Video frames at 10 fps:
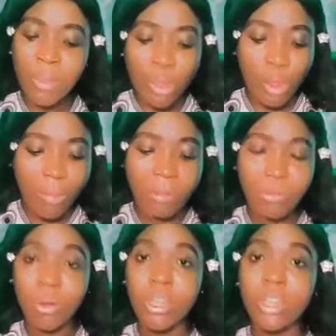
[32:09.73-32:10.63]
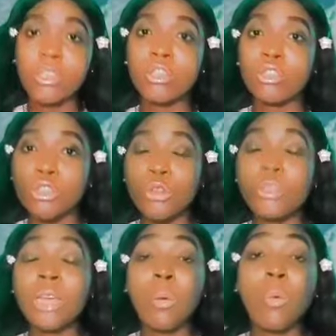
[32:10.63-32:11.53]
Number 4 is show
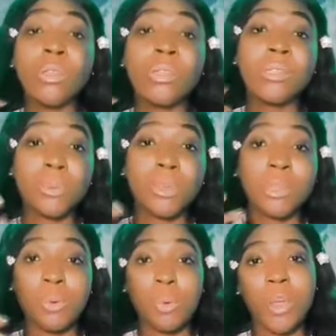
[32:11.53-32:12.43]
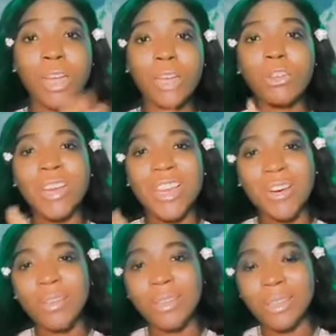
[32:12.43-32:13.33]
them what is possible. When you are done
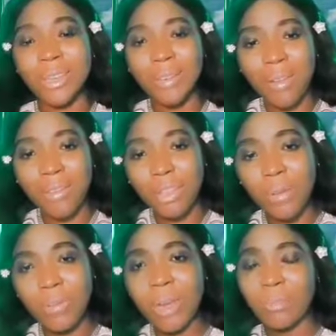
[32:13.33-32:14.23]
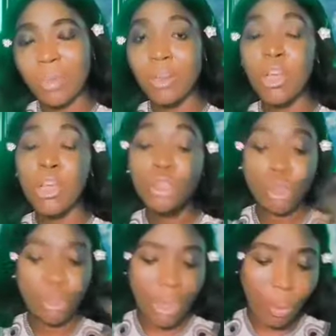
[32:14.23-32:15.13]
increasing the gravity of their pain,
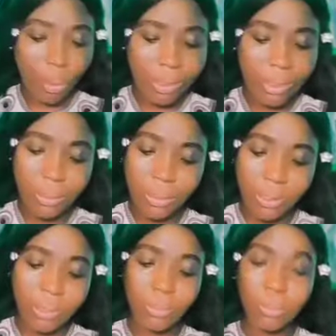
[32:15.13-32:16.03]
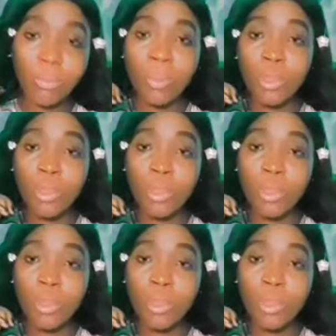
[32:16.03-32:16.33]
show them what is possible.